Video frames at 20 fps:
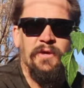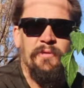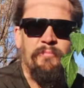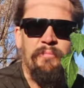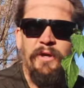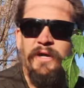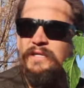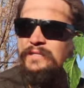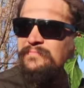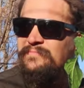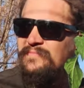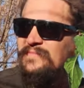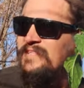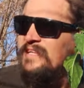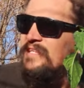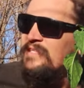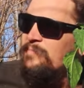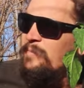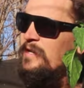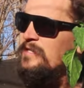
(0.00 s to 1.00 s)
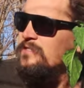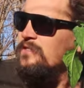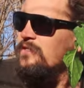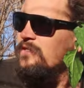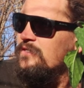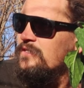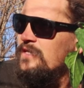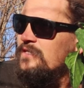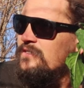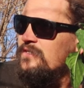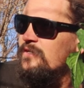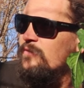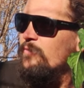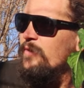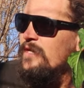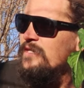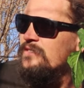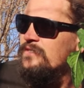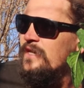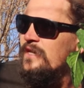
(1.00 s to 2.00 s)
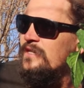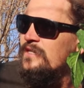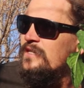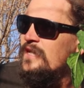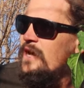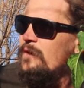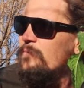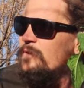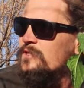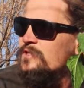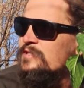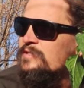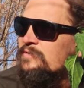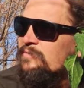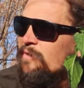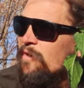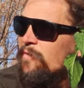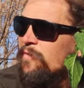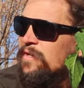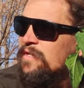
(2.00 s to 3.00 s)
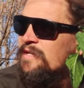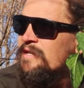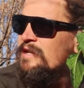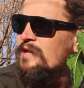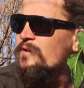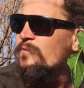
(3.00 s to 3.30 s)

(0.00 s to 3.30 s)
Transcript: But it's basically a desolate wasteland. Not much is growing.